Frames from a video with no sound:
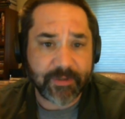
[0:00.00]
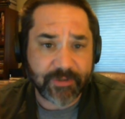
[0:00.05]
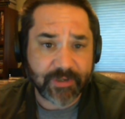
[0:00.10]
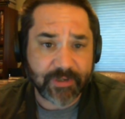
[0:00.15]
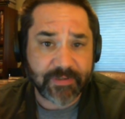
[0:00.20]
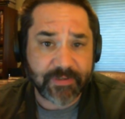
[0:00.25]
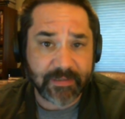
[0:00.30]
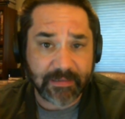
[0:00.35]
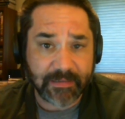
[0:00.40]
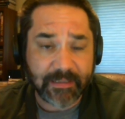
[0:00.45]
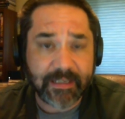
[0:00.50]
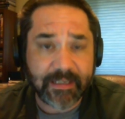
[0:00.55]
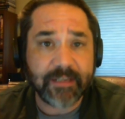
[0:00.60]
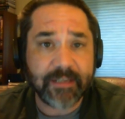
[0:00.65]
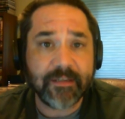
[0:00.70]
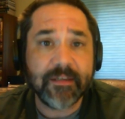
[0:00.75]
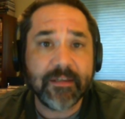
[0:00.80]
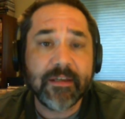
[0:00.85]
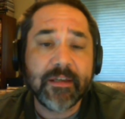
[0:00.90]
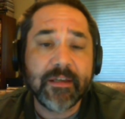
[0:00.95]
by Justin
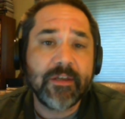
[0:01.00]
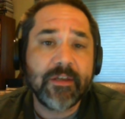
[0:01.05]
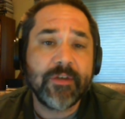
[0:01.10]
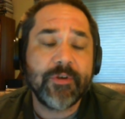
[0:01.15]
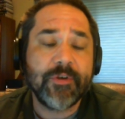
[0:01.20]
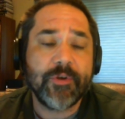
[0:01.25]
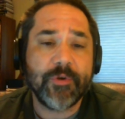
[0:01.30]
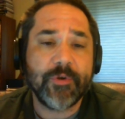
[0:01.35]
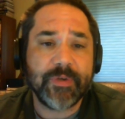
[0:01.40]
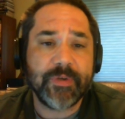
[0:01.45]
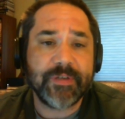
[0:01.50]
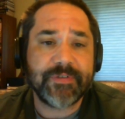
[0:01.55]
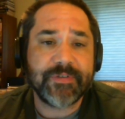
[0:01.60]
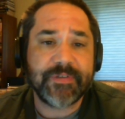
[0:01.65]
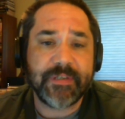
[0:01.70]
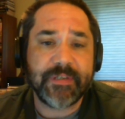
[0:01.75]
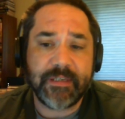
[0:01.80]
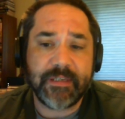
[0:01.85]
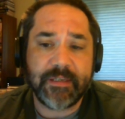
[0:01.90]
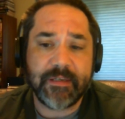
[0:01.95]
Lin, who
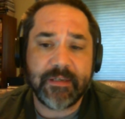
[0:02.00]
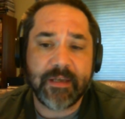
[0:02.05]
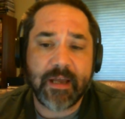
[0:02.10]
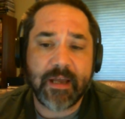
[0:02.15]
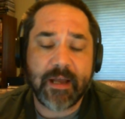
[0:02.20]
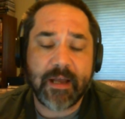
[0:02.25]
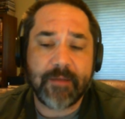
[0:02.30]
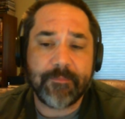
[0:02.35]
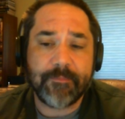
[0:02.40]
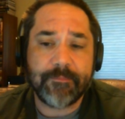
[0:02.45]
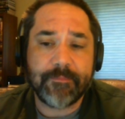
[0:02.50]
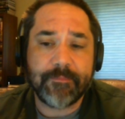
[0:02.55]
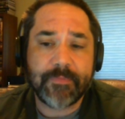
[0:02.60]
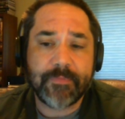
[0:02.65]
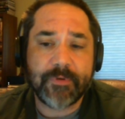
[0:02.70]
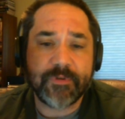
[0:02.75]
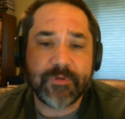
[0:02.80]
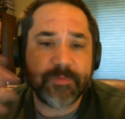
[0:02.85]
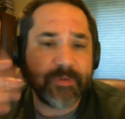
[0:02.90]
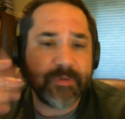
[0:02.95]
is
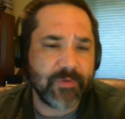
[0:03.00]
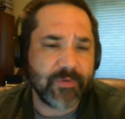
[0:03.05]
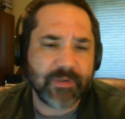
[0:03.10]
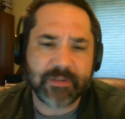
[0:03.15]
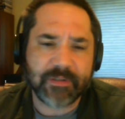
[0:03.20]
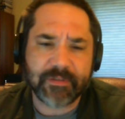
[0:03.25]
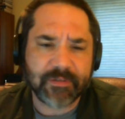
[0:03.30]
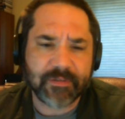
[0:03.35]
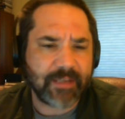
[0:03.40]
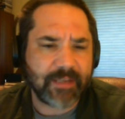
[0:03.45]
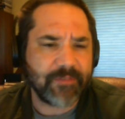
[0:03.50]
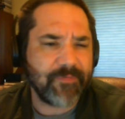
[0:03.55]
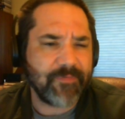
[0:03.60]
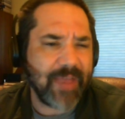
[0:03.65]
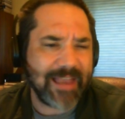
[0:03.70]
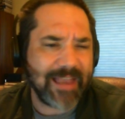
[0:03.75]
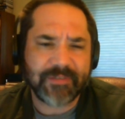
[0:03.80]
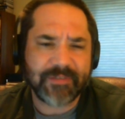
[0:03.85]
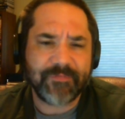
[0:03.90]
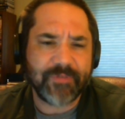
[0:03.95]
who's been doing like
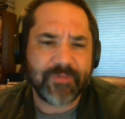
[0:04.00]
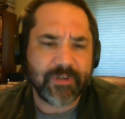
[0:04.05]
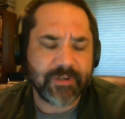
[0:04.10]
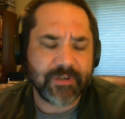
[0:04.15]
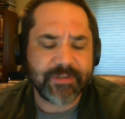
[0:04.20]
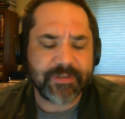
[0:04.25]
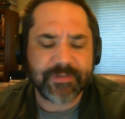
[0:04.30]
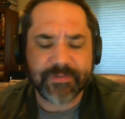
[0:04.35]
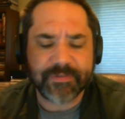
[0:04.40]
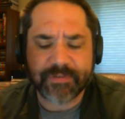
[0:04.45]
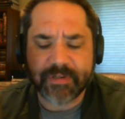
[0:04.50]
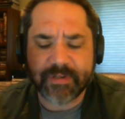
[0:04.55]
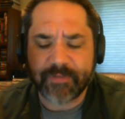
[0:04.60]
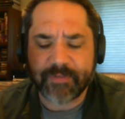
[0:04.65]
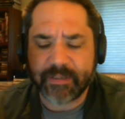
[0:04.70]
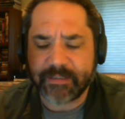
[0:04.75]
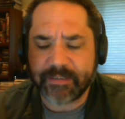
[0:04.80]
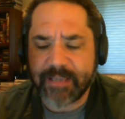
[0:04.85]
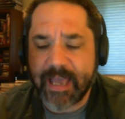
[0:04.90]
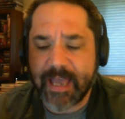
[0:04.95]
Fast and Furious and
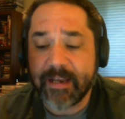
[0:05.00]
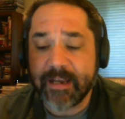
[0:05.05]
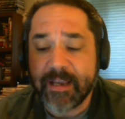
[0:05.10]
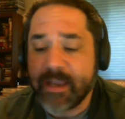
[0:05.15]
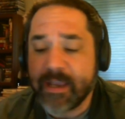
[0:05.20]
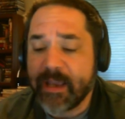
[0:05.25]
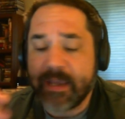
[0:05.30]
stuff like that.